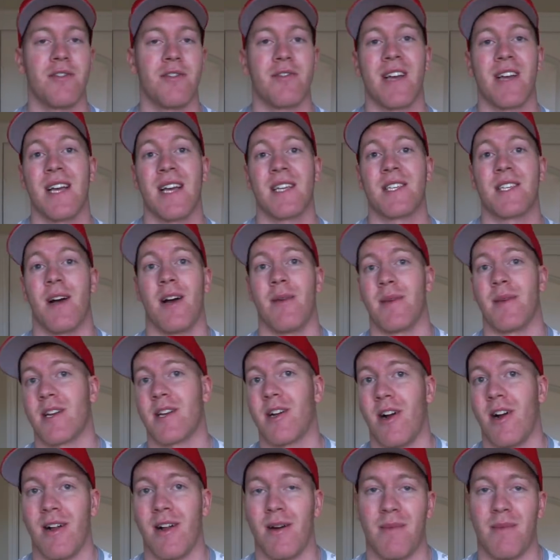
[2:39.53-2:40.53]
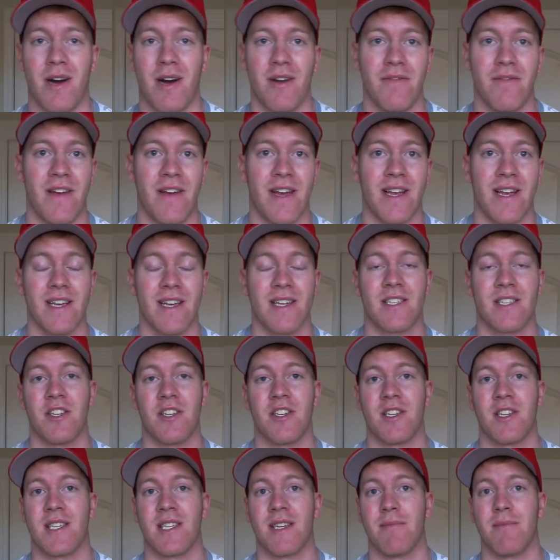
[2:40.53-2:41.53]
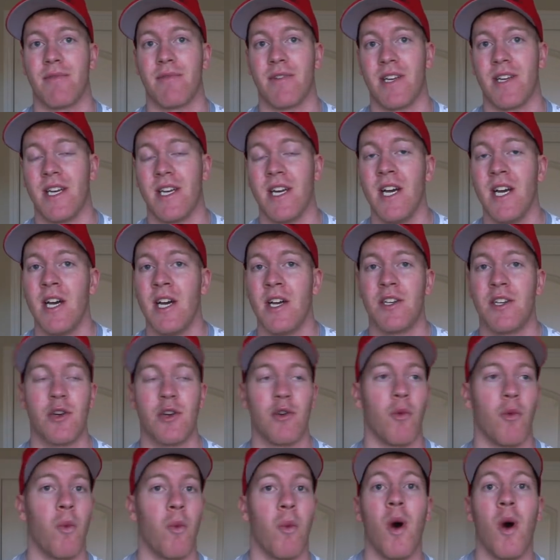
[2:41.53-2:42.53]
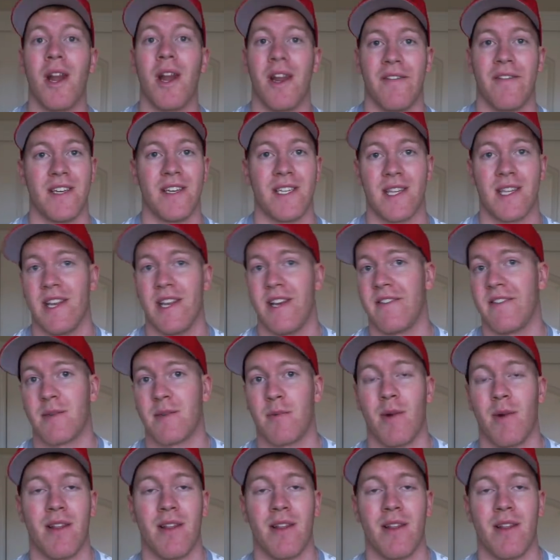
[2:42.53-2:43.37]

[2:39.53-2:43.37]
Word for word: You guys saw me call him out in Vegas to just simply do one of his lifts,